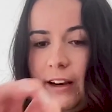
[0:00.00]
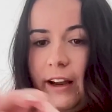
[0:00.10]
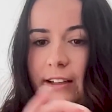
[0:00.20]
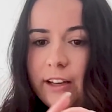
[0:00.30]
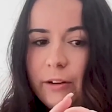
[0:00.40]

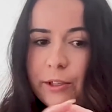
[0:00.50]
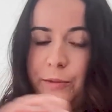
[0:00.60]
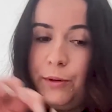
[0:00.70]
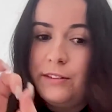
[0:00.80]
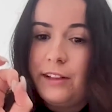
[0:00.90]
connector,
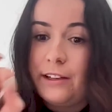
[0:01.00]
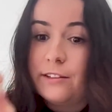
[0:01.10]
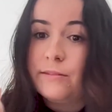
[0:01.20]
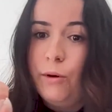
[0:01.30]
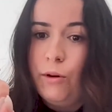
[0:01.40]
which puts like a
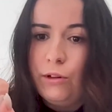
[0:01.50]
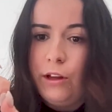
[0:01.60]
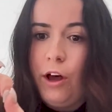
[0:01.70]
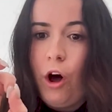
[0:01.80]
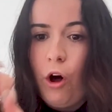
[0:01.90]

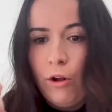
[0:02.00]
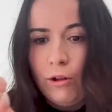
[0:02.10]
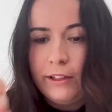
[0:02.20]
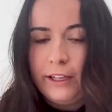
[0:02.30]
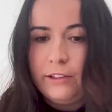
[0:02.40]
small
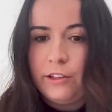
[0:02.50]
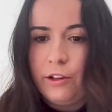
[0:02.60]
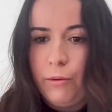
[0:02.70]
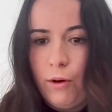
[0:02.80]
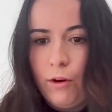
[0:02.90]
hole into
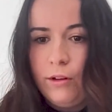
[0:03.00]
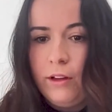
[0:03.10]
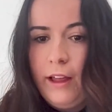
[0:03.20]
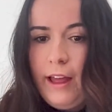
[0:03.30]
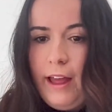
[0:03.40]
the
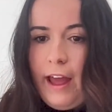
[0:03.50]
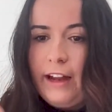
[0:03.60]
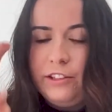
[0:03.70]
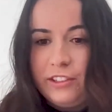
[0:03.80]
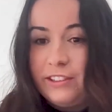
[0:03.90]
wall, and
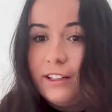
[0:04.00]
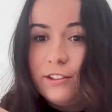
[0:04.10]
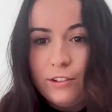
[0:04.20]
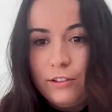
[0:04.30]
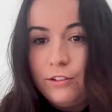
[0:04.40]
it just
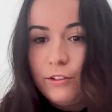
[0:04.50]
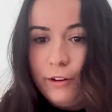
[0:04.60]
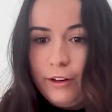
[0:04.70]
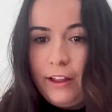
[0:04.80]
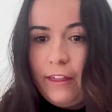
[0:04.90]
gets
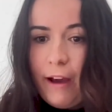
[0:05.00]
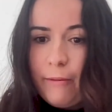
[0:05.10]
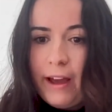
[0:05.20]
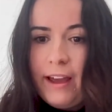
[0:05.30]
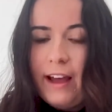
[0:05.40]
screwed in that
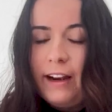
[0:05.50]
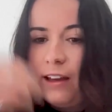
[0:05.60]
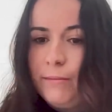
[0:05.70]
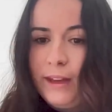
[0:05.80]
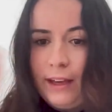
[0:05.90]
way. And it
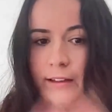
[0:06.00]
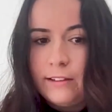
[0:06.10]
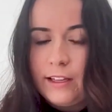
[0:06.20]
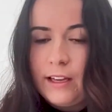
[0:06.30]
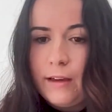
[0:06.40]
can be
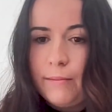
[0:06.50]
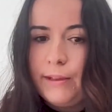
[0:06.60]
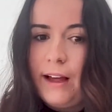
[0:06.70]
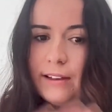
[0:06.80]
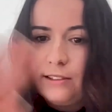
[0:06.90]
easily
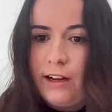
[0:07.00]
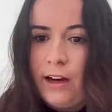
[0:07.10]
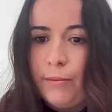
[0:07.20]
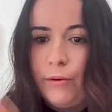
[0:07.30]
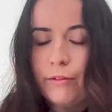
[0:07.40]
plastered
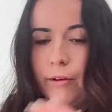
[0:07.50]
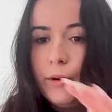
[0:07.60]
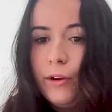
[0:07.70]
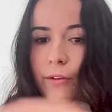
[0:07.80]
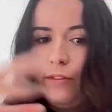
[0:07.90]
up or
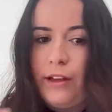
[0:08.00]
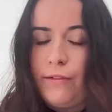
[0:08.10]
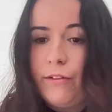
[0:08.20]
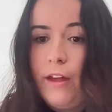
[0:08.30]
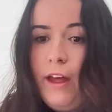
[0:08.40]
removed
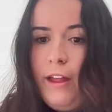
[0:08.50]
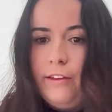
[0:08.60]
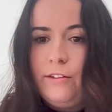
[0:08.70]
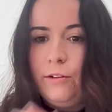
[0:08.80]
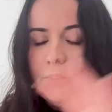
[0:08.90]
if the
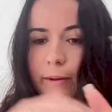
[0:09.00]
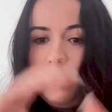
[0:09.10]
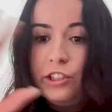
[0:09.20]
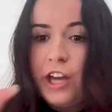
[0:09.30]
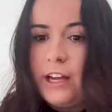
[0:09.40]
store's
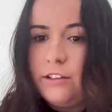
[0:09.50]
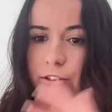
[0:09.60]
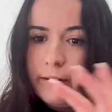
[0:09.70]
been changed